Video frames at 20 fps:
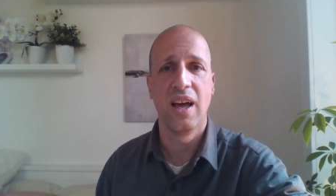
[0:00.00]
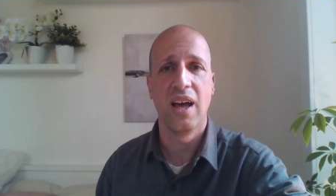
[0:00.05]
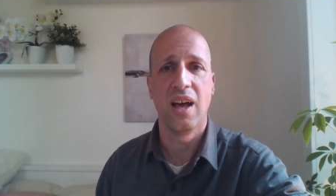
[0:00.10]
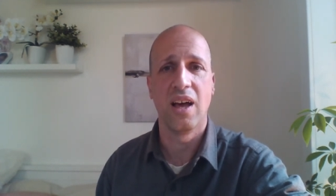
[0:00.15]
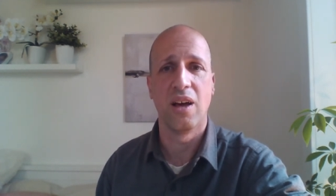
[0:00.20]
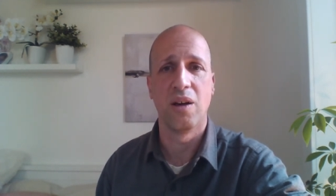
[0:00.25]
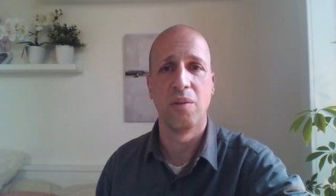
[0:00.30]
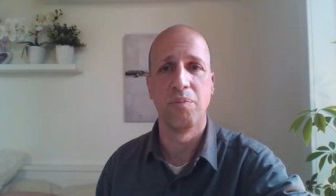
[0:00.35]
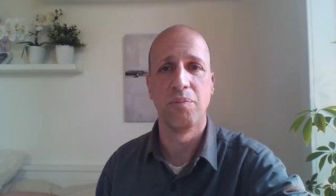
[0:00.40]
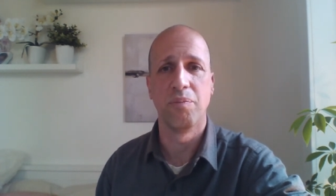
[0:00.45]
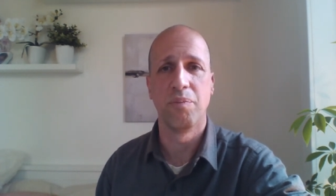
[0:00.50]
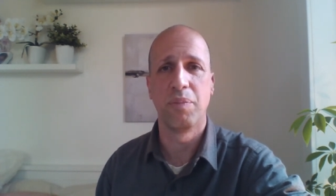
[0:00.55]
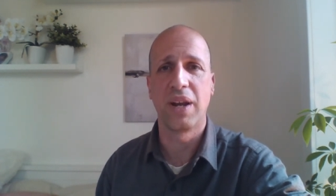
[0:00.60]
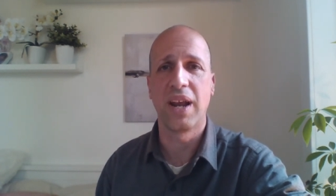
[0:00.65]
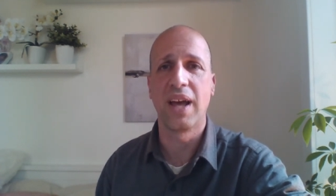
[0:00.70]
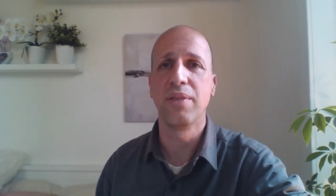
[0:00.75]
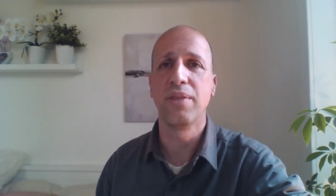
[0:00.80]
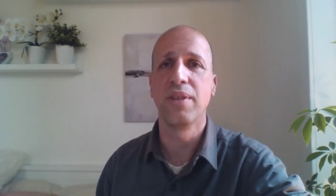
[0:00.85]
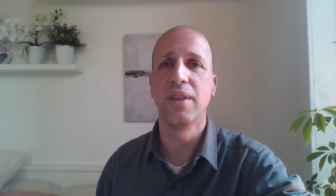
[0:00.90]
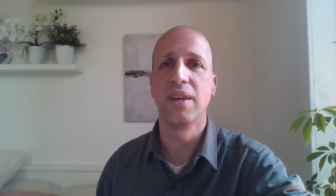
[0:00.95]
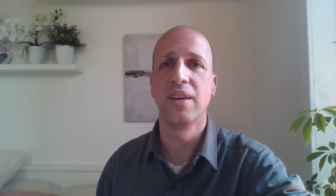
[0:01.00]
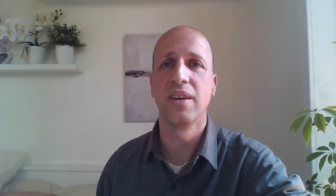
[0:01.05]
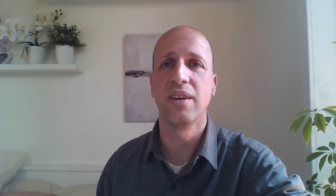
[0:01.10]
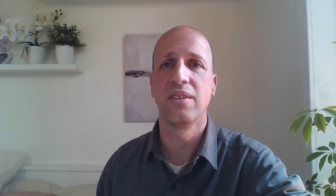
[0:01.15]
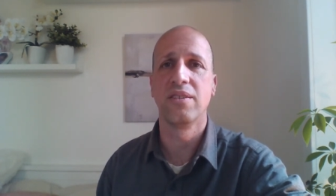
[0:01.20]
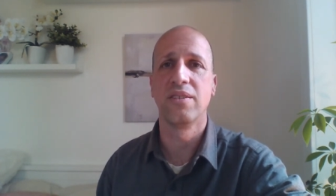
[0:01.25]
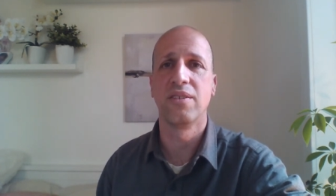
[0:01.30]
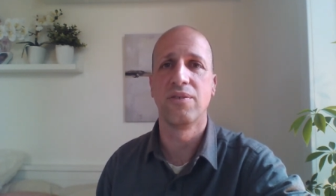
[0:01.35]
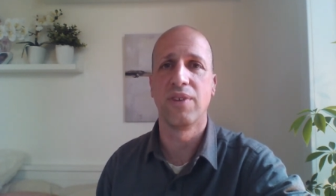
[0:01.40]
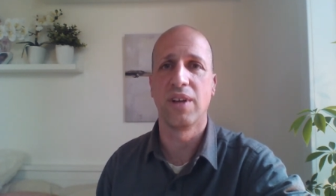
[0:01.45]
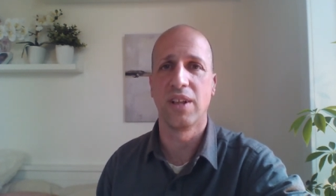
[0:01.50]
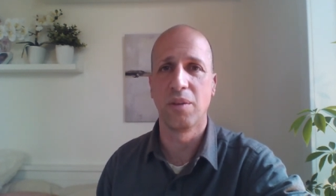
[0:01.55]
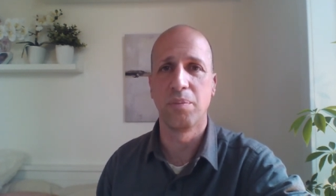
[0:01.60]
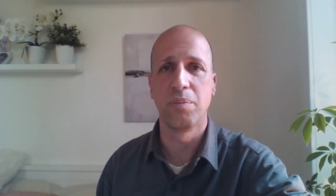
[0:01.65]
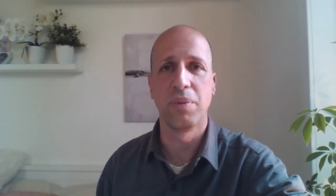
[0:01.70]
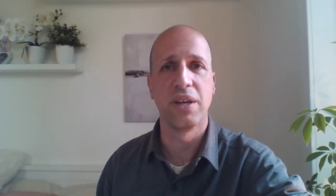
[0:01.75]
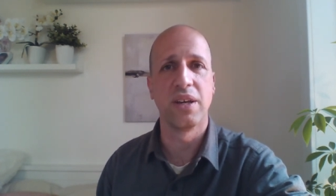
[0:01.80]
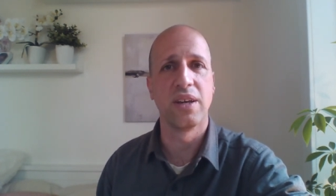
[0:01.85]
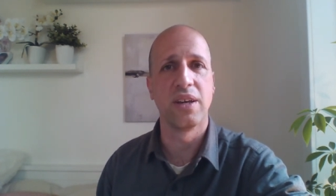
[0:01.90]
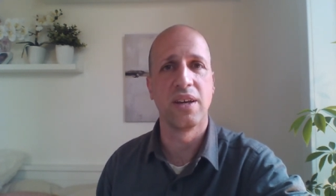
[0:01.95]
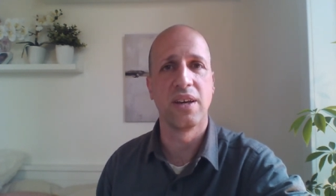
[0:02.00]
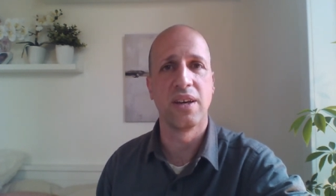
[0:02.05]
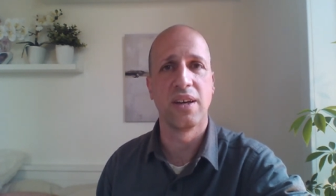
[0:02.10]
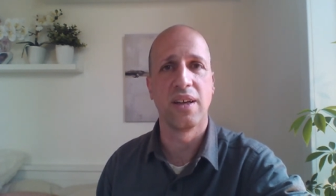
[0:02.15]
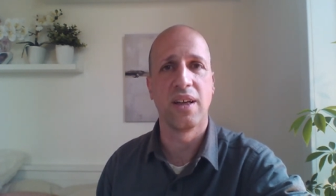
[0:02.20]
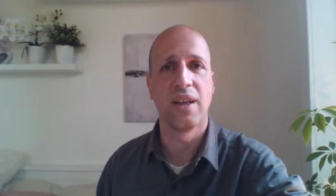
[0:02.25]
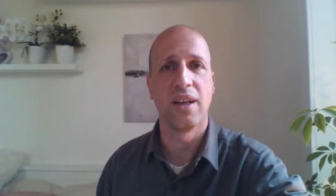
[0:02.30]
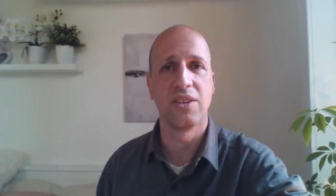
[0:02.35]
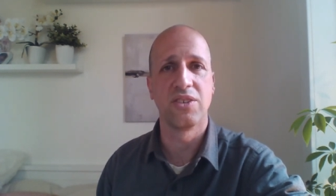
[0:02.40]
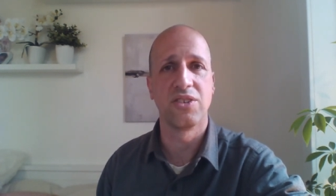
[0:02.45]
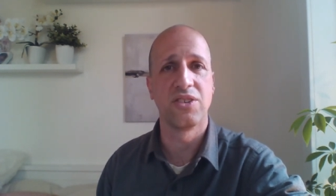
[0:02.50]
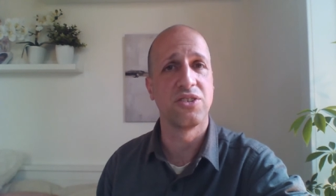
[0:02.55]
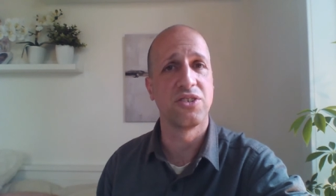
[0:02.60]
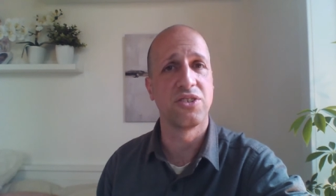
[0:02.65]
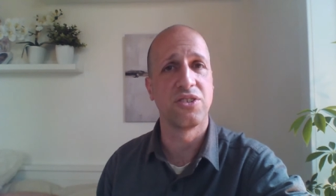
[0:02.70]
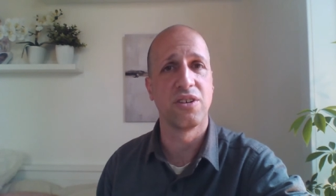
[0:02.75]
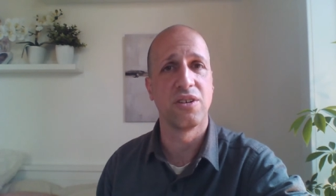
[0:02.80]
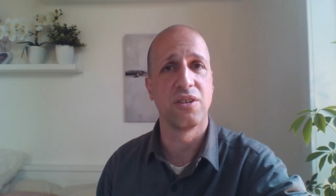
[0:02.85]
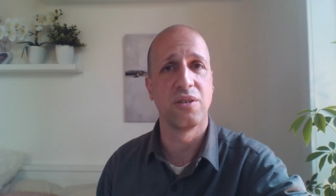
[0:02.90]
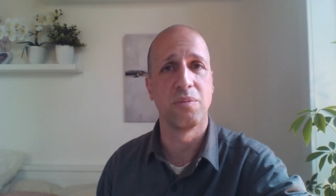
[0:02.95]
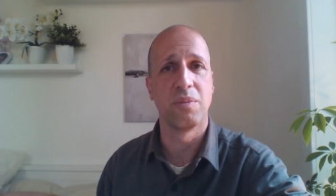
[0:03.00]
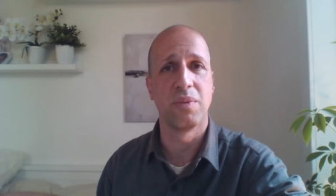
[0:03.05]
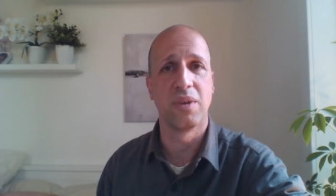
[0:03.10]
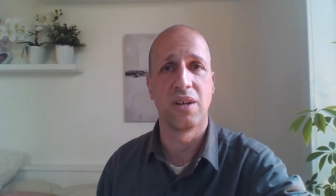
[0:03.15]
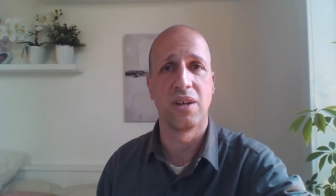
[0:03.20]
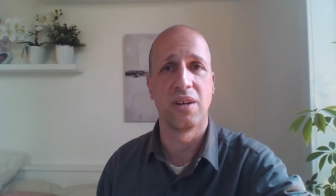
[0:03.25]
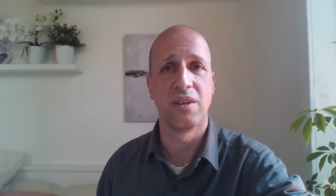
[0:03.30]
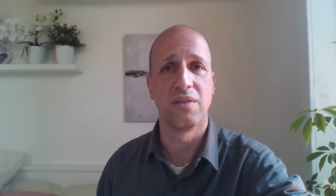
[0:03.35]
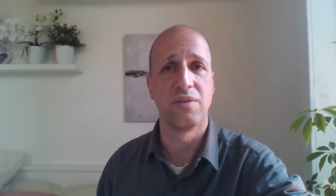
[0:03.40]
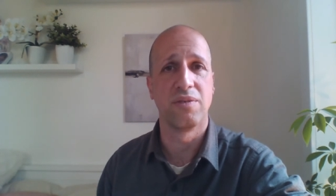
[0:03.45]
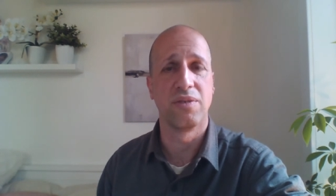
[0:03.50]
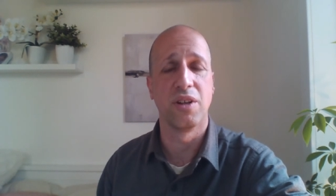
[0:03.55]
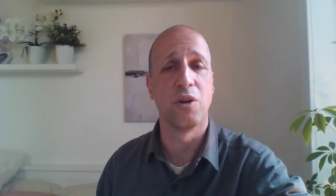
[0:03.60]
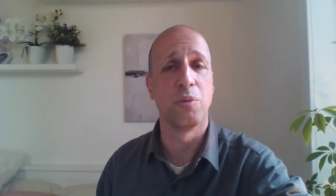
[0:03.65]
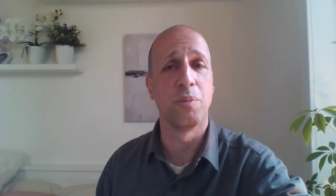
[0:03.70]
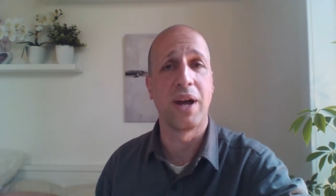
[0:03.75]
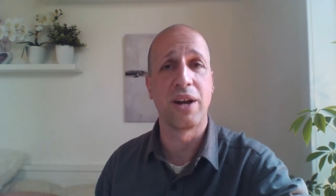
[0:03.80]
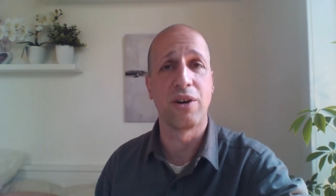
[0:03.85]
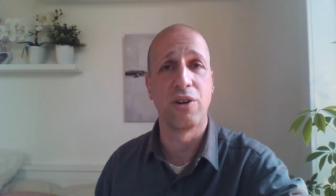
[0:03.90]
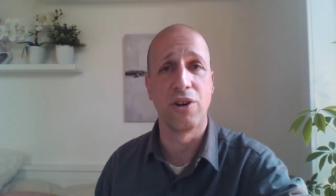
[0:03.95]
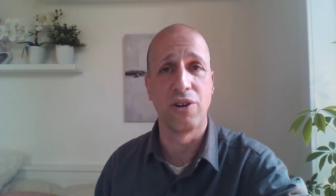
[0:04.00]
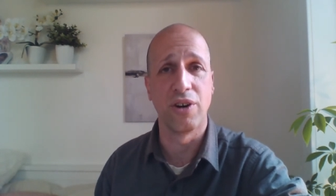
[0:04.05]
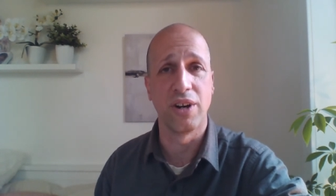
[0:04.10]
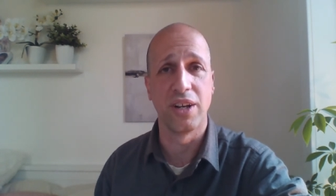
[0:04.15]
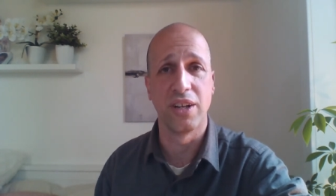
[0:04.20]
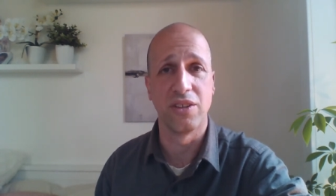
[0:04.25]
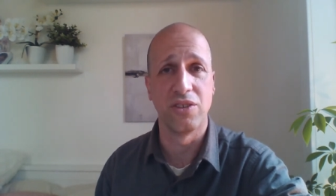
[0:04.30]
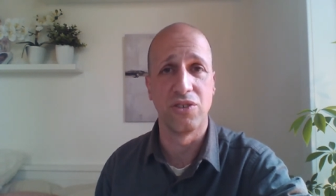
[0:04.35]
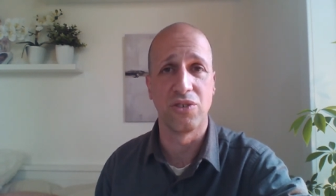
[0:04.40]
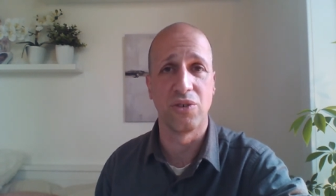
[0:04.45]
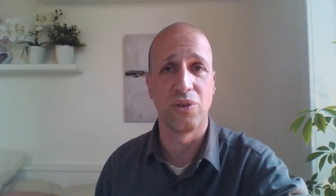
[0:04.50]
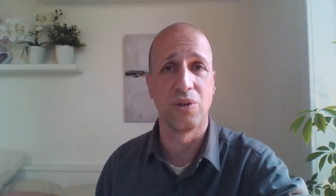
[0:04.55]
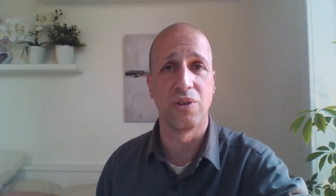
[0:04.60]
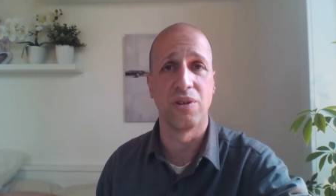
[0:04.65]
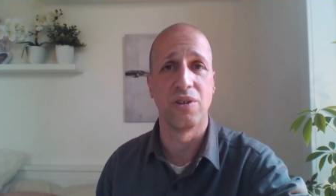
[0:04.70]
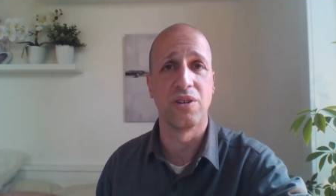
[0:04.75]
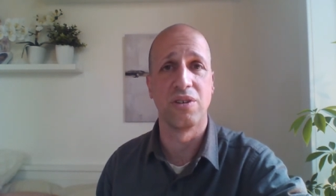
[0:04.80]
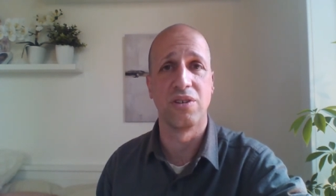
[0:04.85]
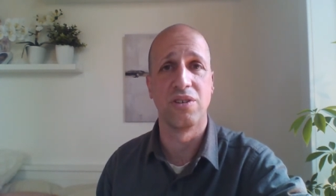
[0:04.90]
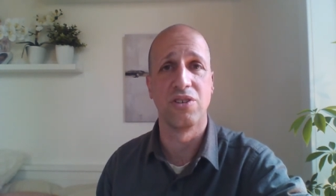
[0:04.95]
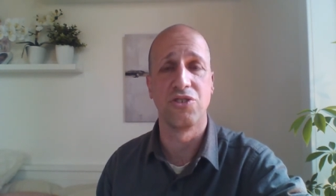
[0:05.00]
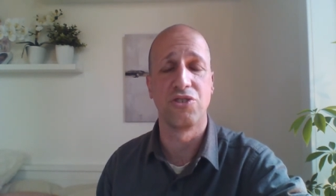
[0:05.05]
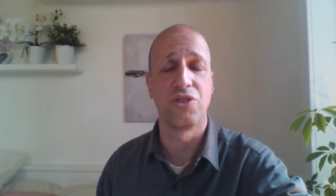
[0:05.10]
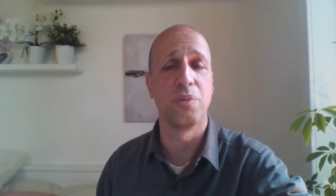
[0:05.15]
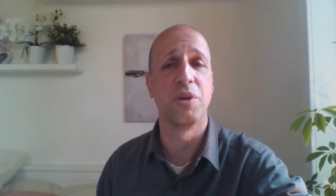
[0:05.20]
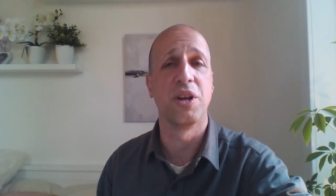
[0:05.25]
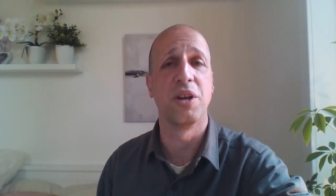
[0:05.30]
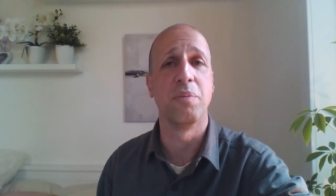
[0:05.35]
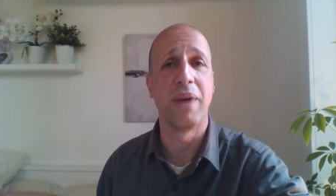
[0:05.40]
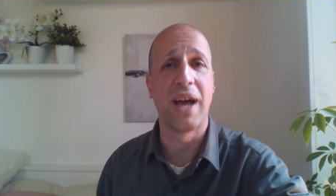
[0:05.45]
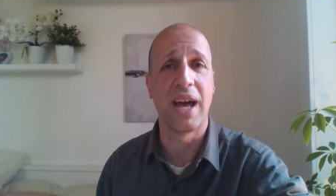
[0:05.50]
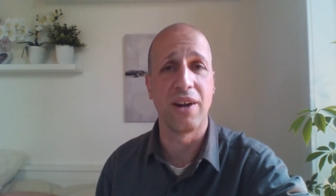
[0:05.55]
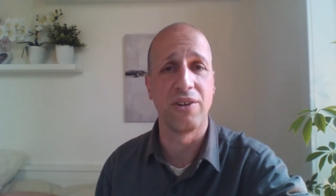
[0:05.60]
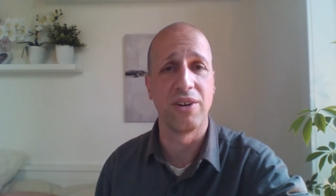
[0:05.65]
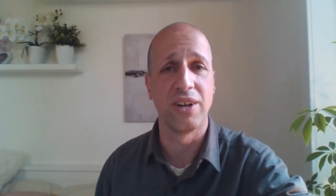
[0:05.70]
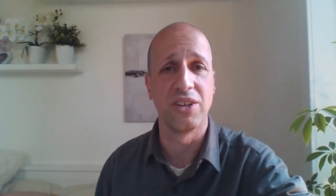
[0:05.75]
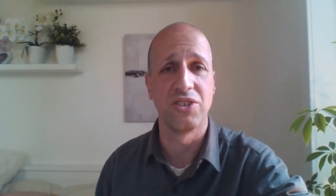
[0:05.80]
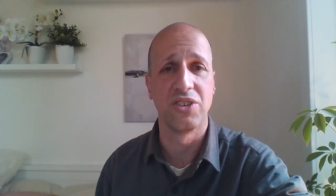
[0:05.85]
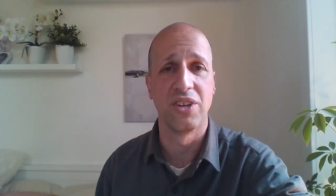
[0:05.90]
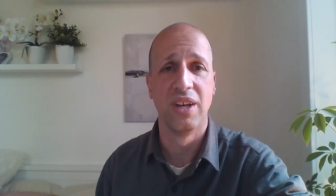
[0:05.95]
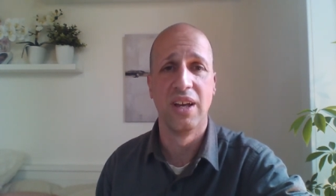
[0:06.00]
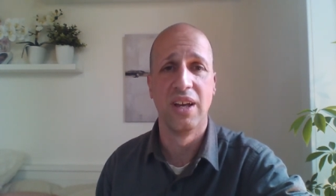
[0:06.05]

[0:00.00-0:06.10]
Um, but I think developing a system of you know microgrids or distributed batteries